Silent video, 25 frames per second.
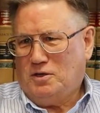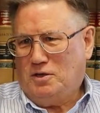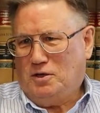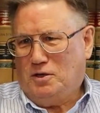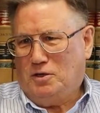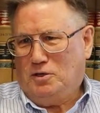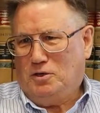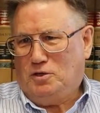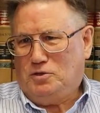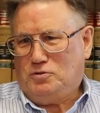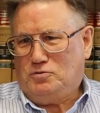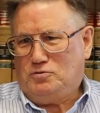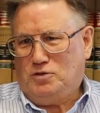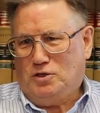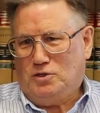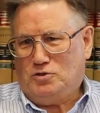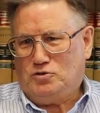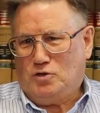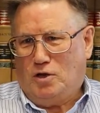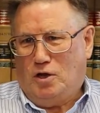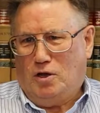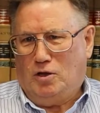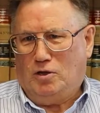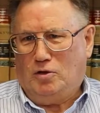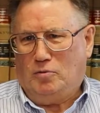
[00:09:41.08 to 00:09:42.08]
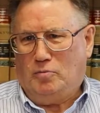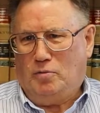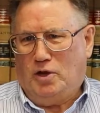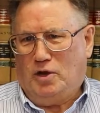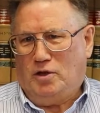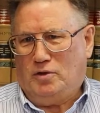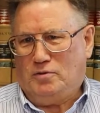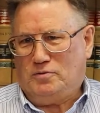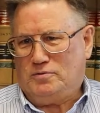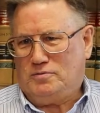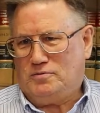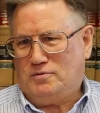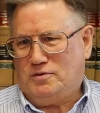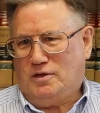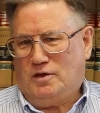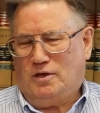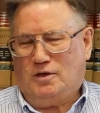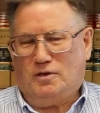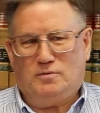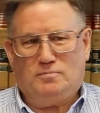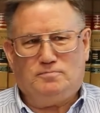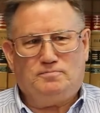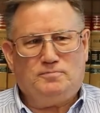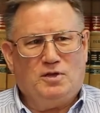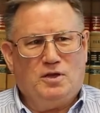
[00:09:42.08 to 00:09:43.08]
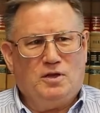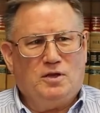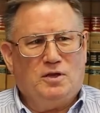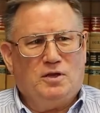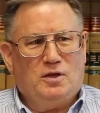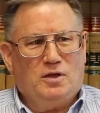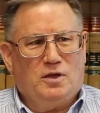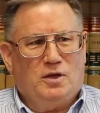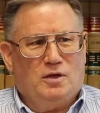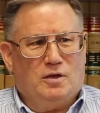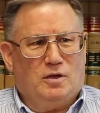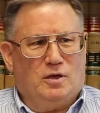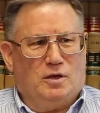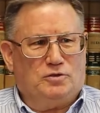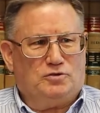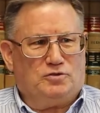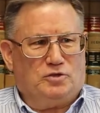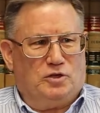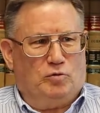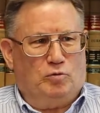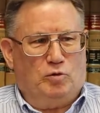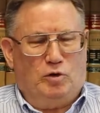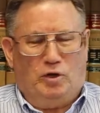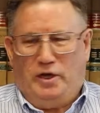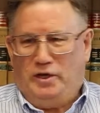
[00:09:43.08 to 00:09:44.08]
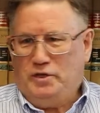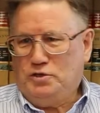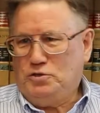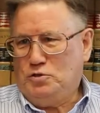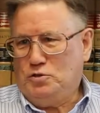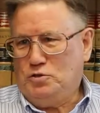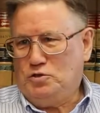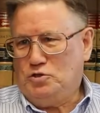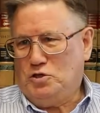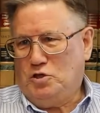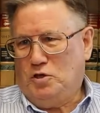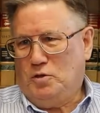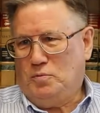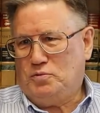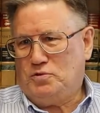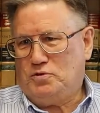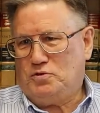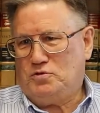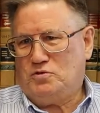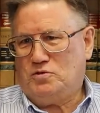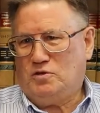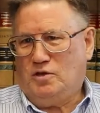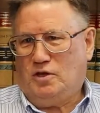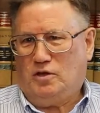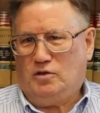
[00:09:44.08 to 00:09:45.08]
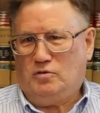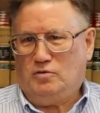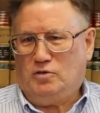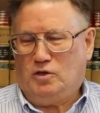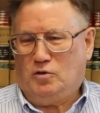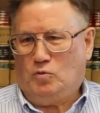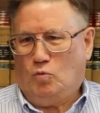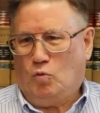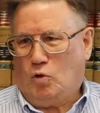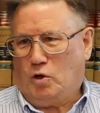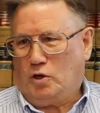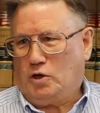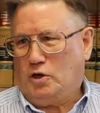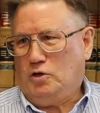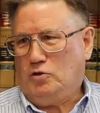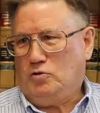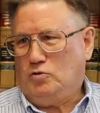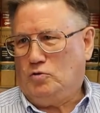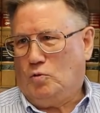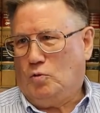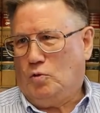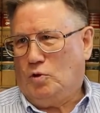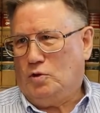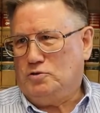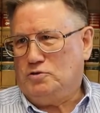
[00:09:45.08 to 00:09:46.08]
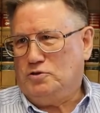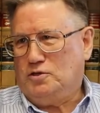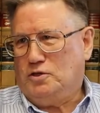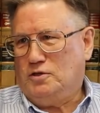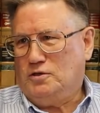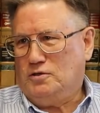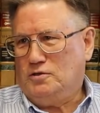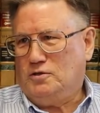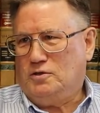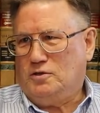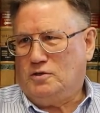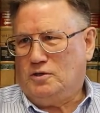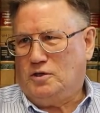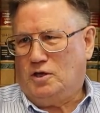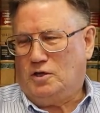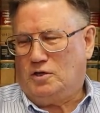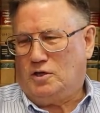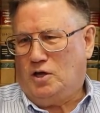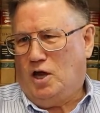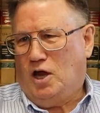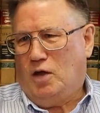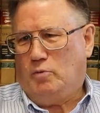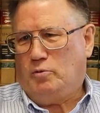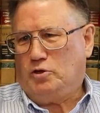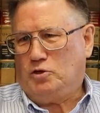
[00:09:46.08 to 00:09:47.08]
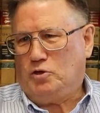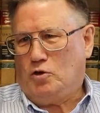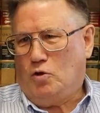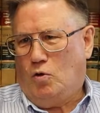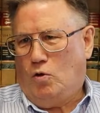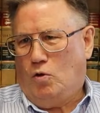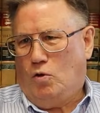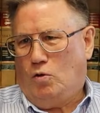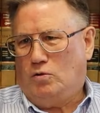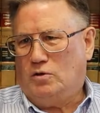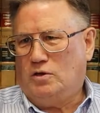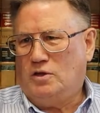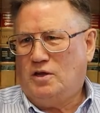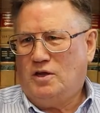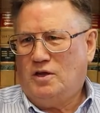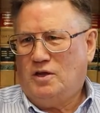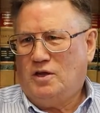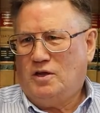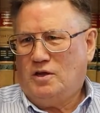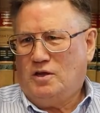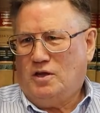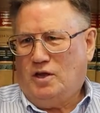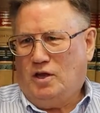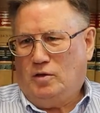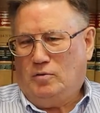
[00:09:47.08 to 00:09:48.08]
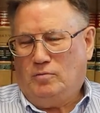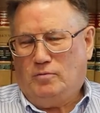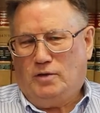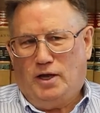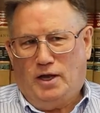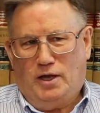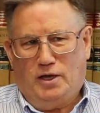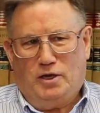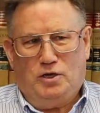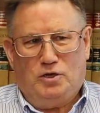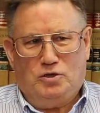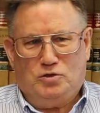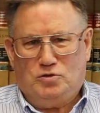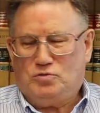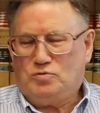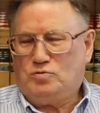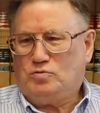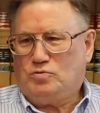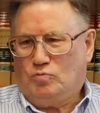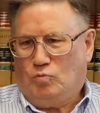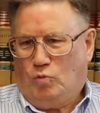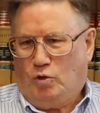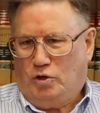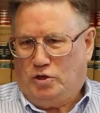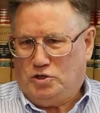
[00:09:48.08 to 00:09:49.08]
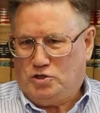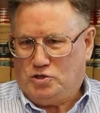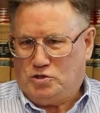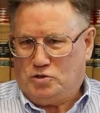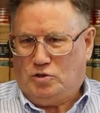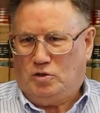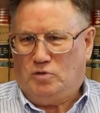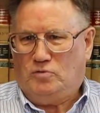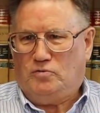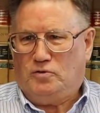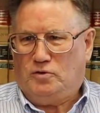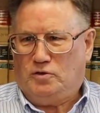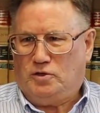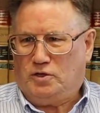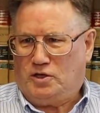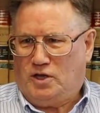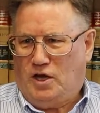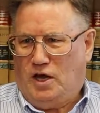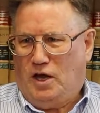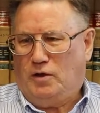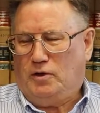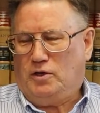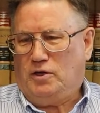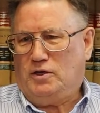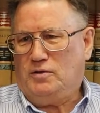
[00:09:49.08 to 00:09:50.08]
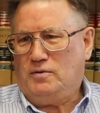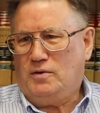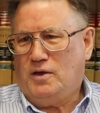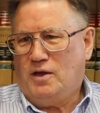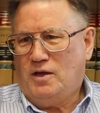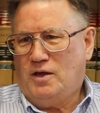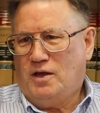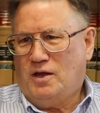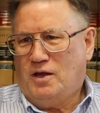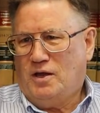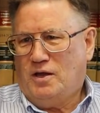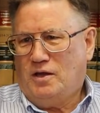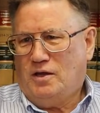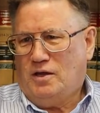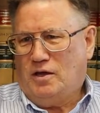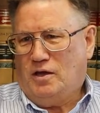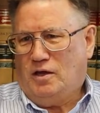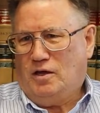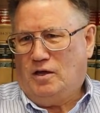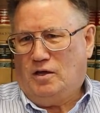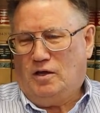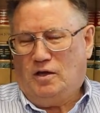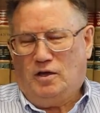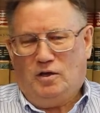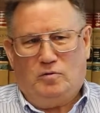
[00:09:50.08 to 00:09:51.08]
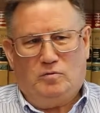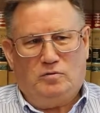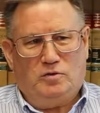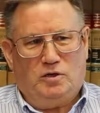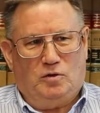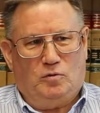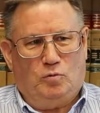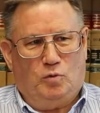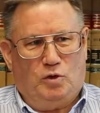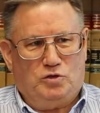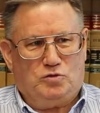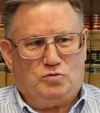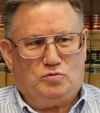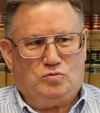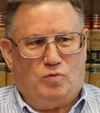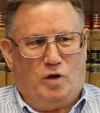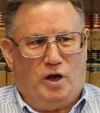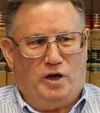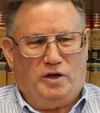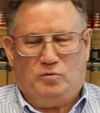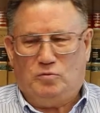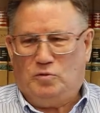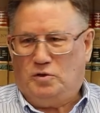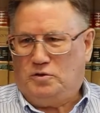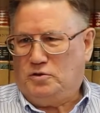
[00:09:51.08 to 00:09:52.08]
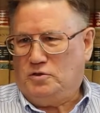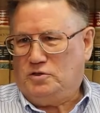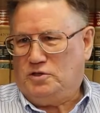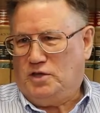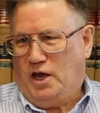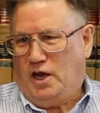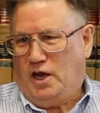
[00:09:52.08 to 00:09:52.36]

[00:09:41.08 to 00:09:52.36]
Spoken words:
and it's all about I'll say relationships and working towards a common goal, and that is what is good for the county and what's right with the